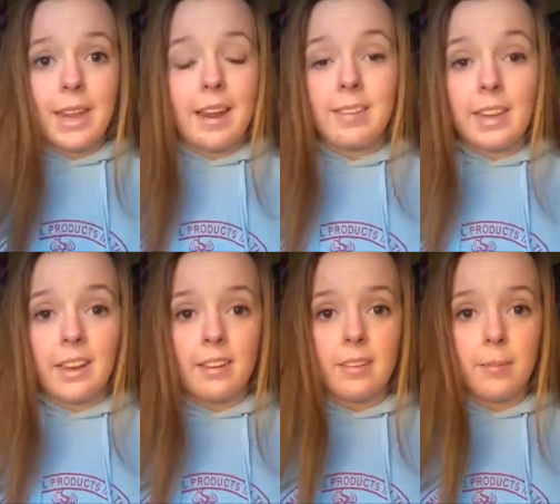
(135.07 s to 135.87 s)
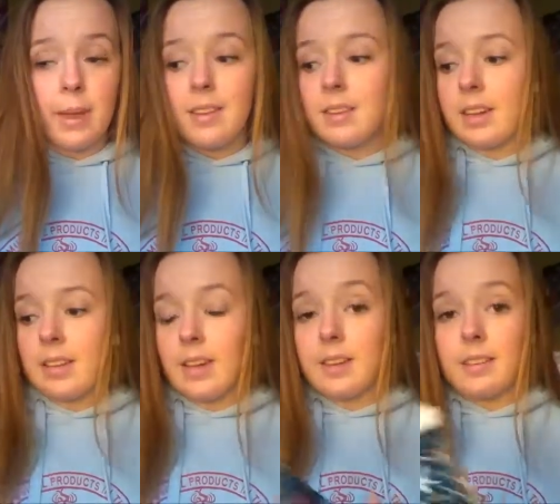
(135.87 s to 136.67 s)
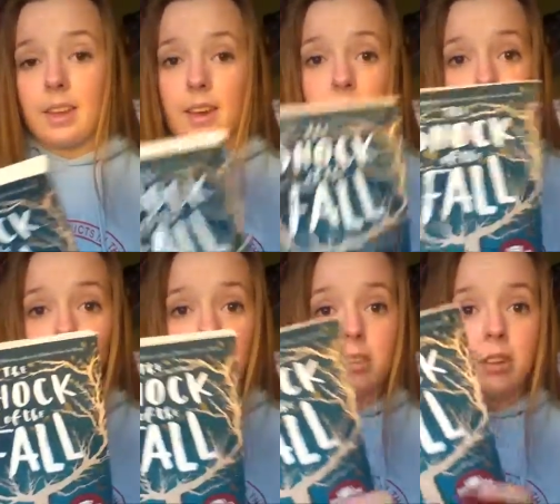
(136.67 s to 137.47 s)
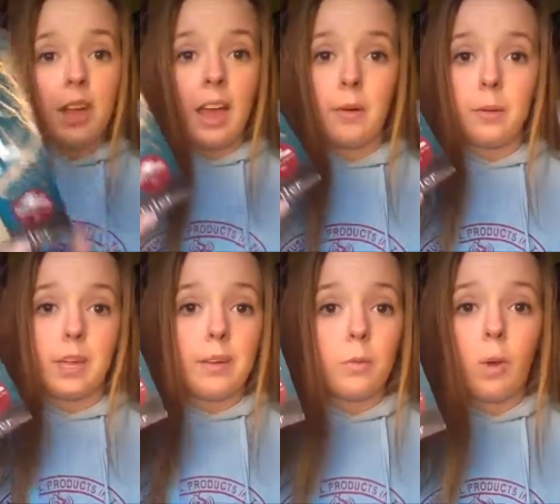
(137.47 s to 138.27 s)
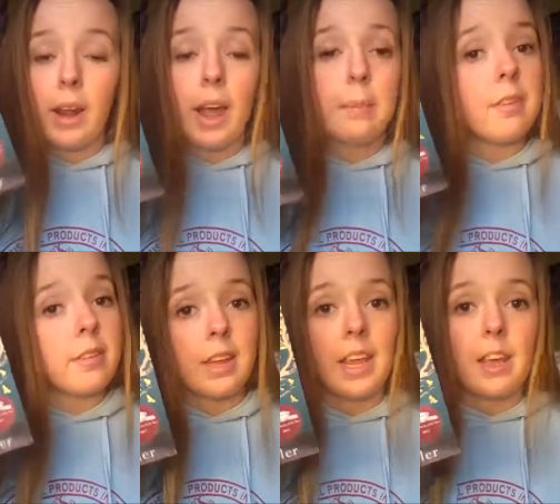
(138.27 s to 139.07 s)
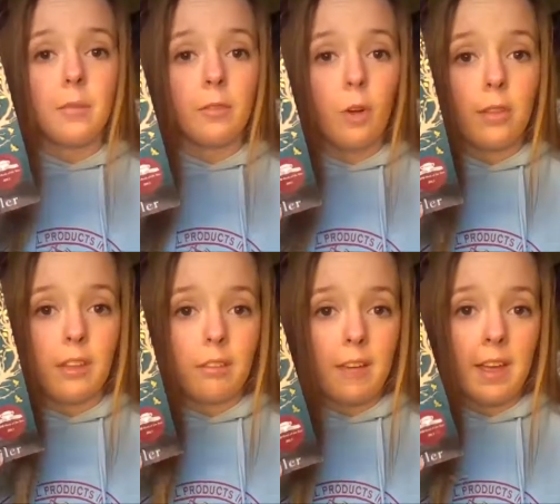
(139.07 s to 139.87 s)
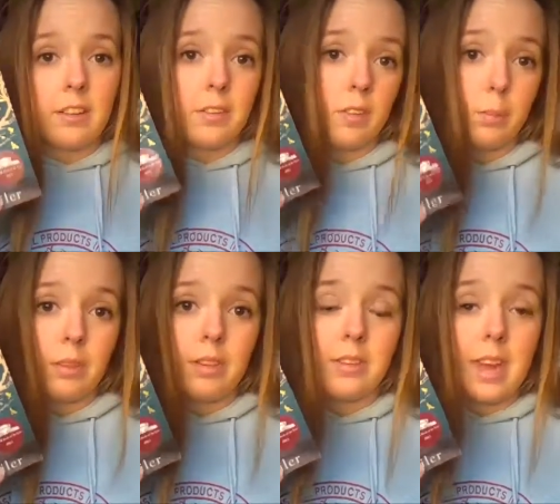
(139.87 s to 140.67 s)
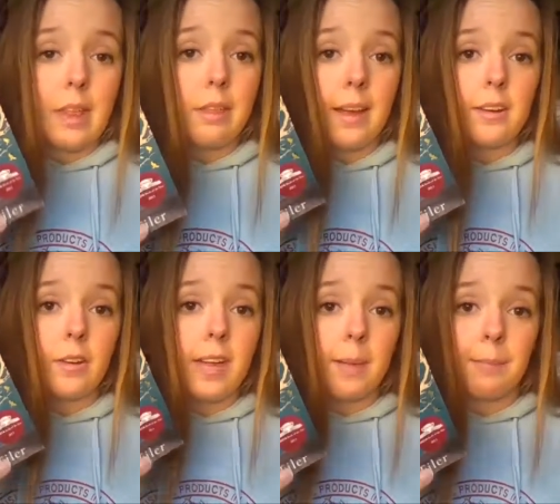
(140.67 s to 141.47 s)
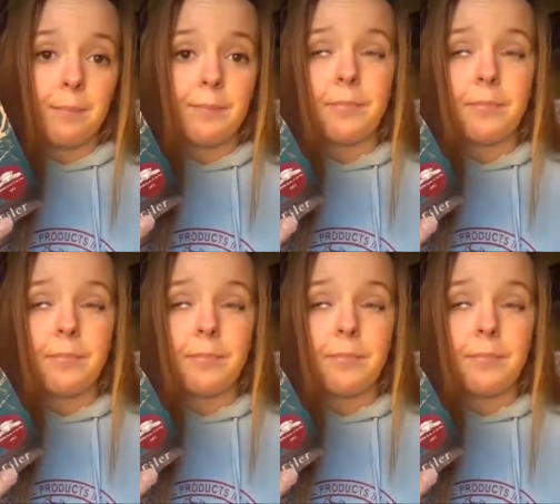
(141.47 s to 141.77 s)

That's it. Basically, that's it. It's just how, what happened to him, what the effect of his brother's death had on him.